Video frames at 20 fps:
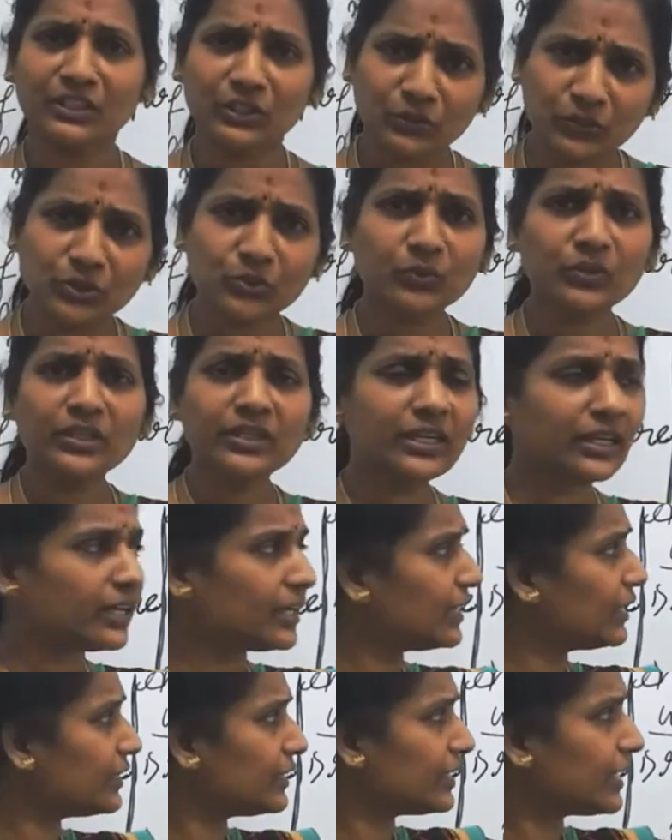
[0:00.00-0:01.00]
Usually,
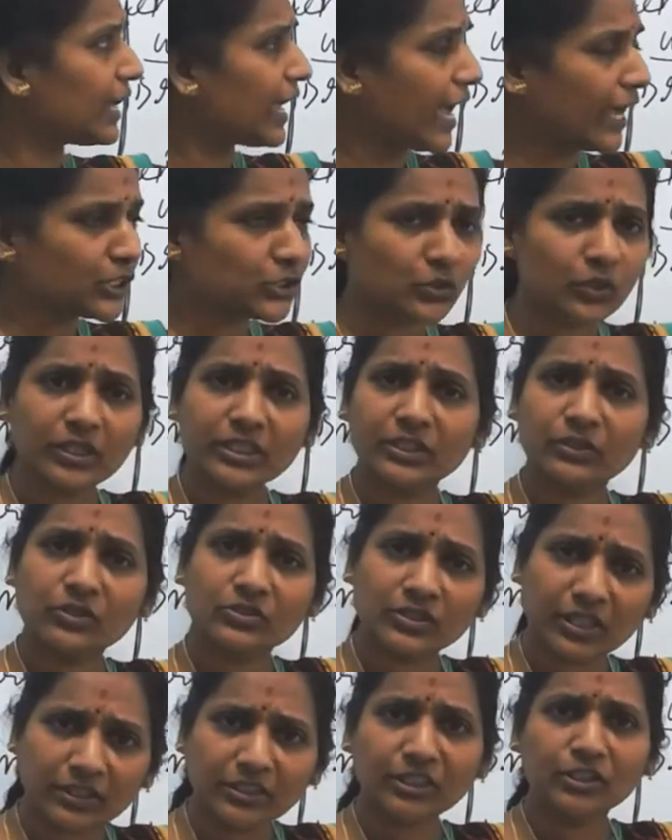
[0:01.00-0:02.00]
actually, there
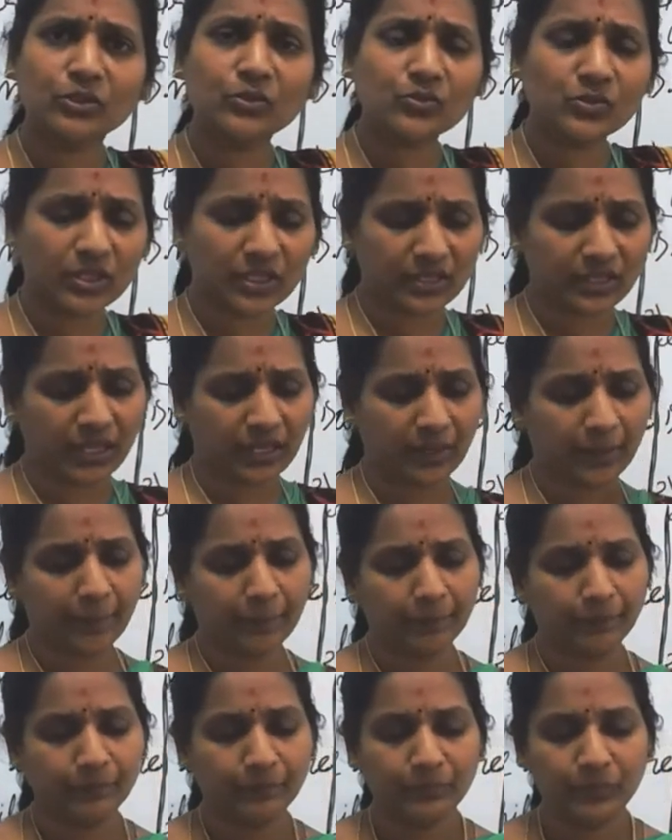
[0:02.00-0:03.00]
was nothing to see there.
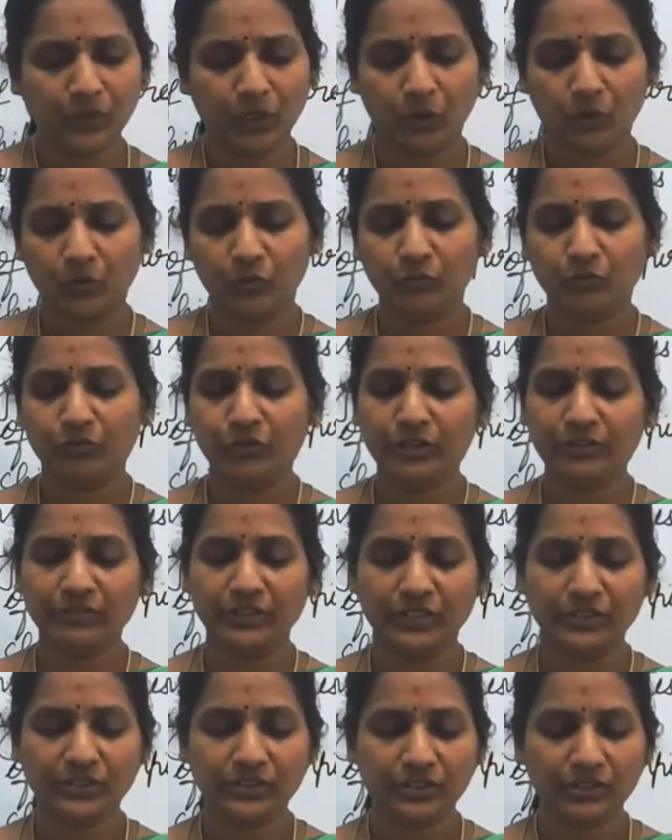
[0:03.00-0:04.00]
Now,
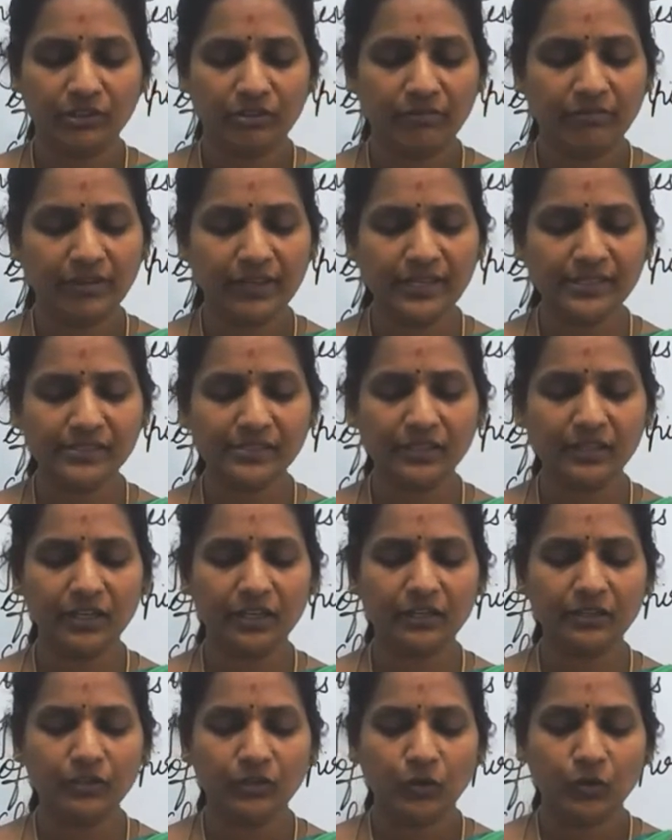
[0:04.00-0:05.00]
weavers. Well,
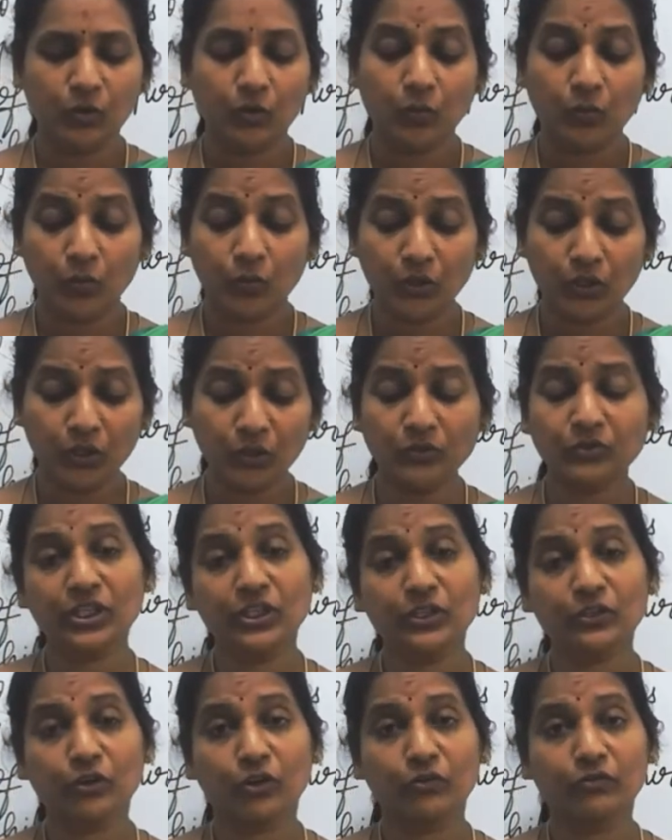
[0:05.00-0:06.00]
sir, what do you
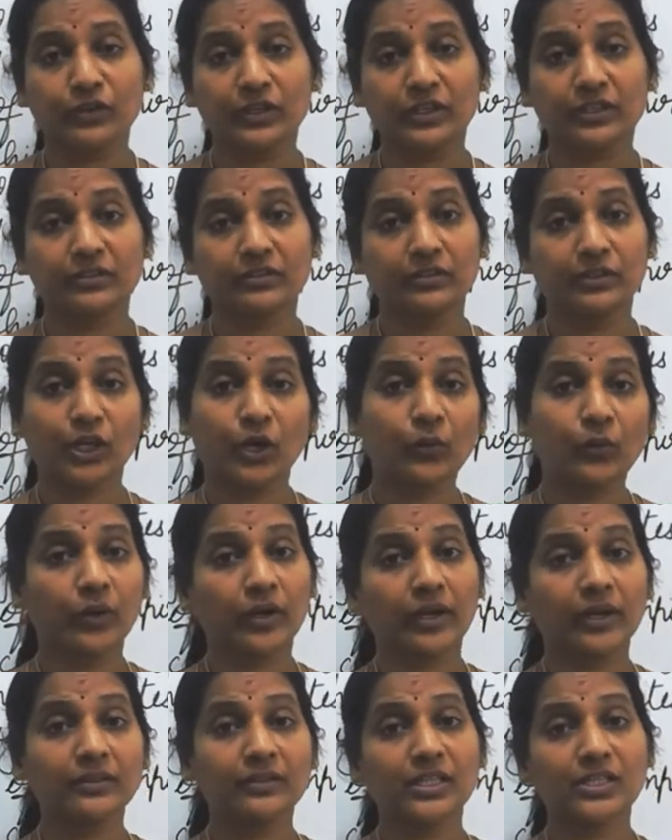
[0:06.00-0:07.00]
think of it? Now,
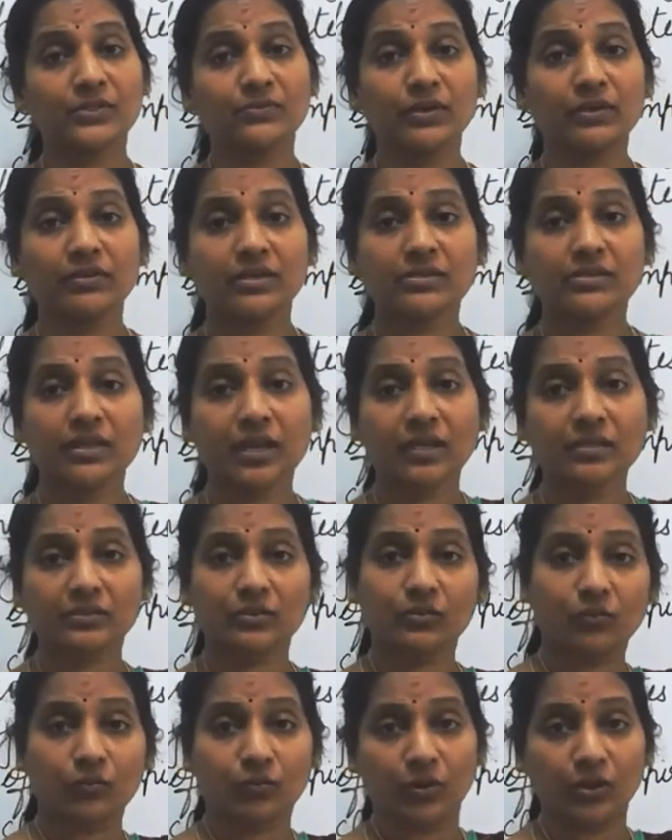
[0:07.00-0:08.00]
again, these weavers ask,
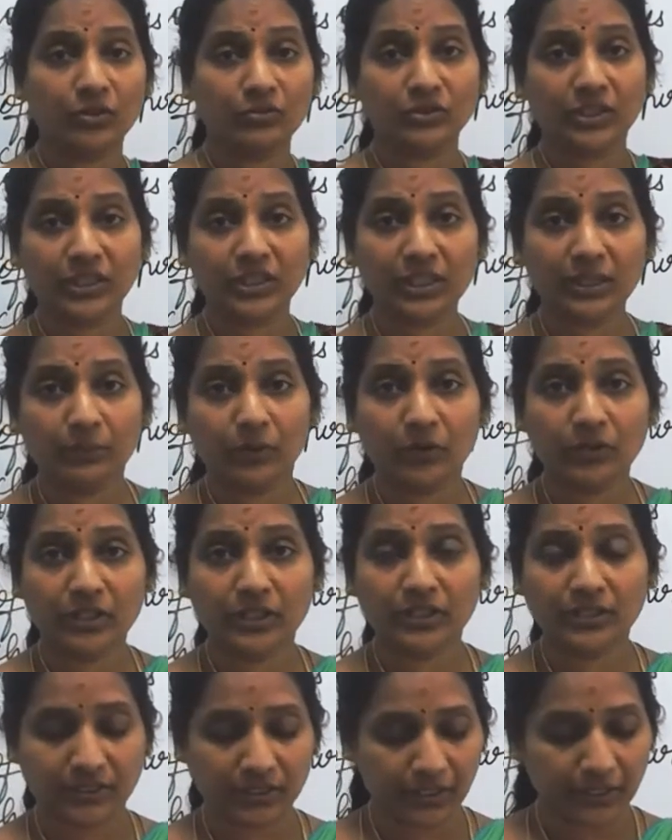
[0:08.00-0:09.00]
what do you think about
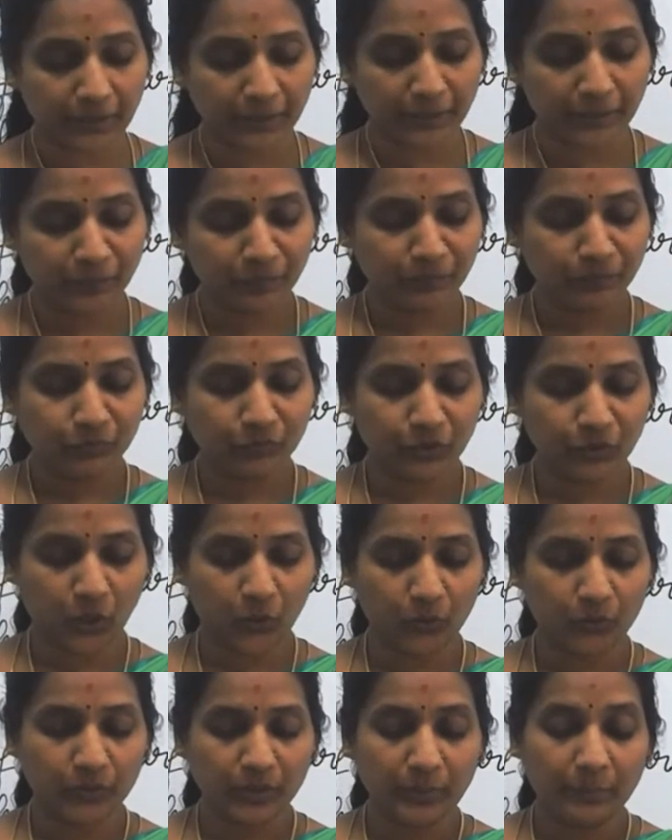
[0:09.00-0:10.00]
it, sir?
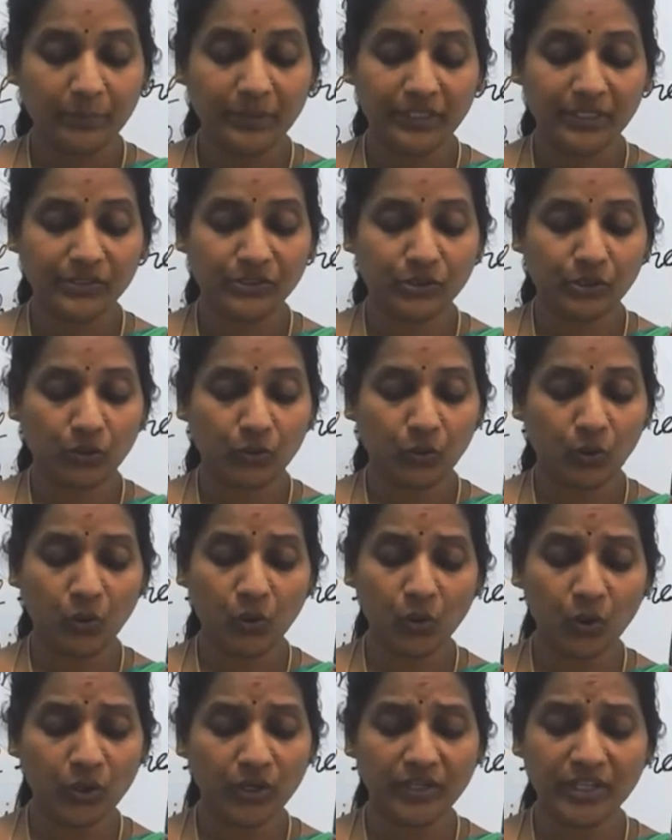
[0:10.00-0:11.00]
Now, minister,
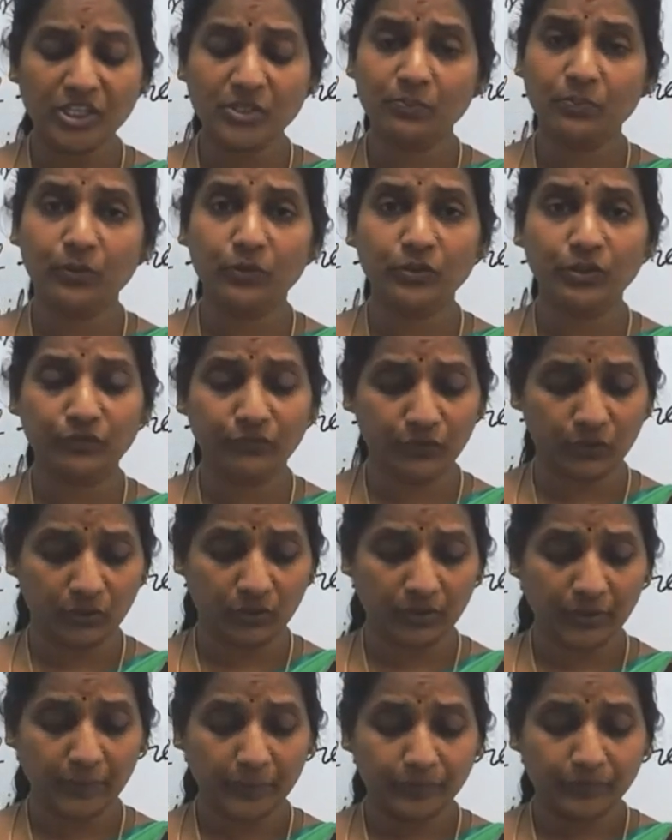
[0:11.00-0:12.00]
oh, it is
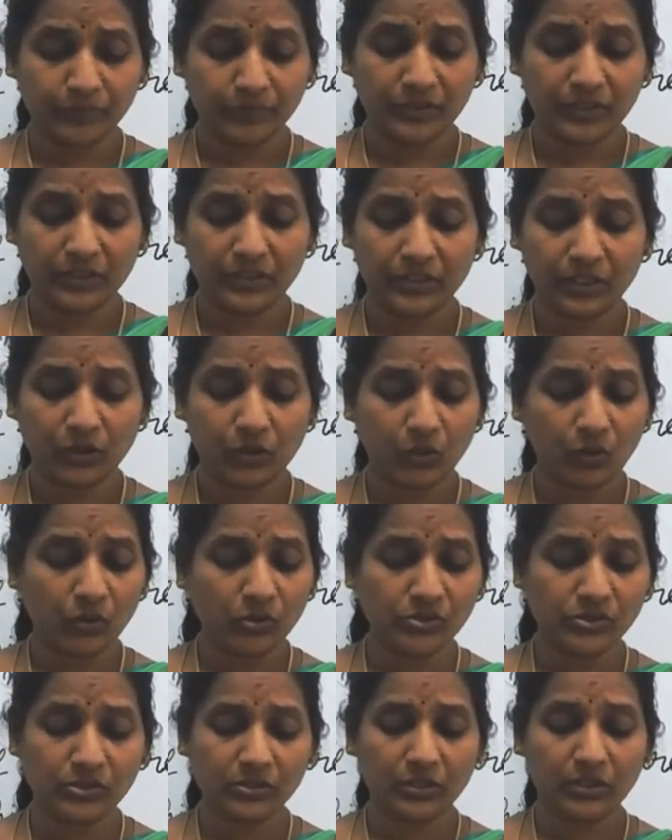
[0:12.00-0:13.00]
beautiful. The
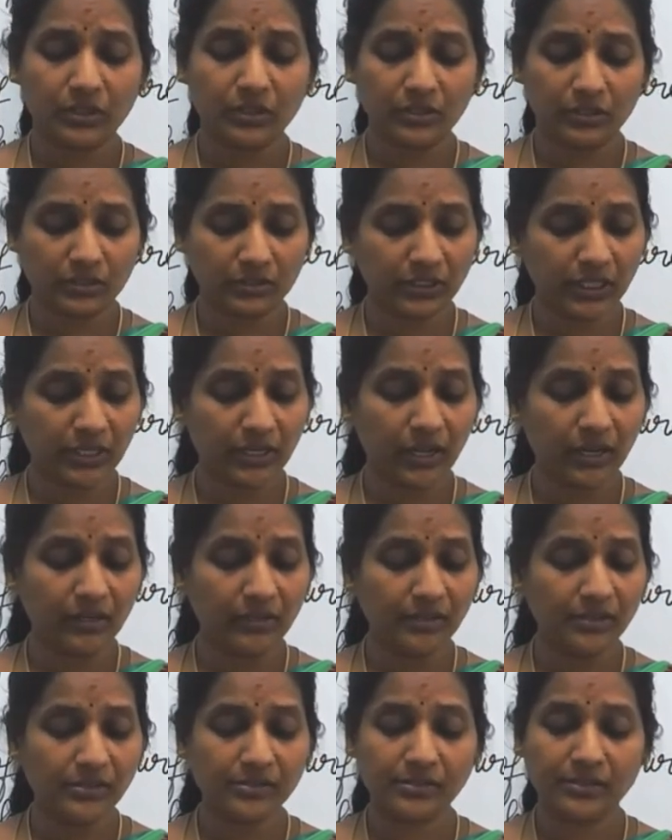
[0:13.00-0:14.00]
clothes, the
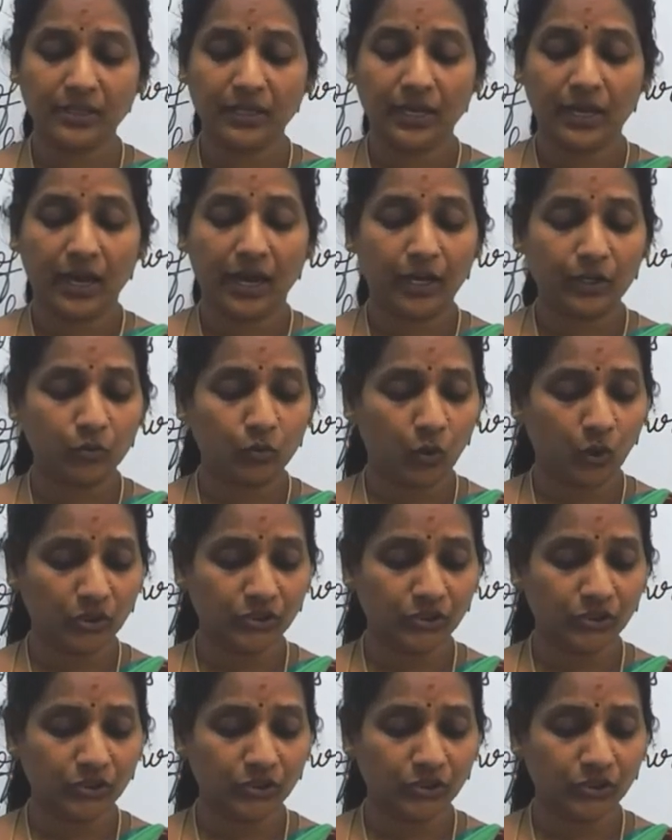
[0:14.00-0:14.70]
colors are